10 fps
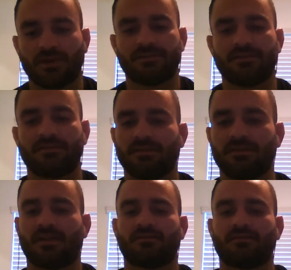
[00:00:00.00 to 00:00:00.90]
but I just
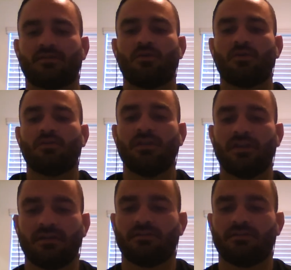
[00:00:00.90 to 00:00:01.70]
think that the hole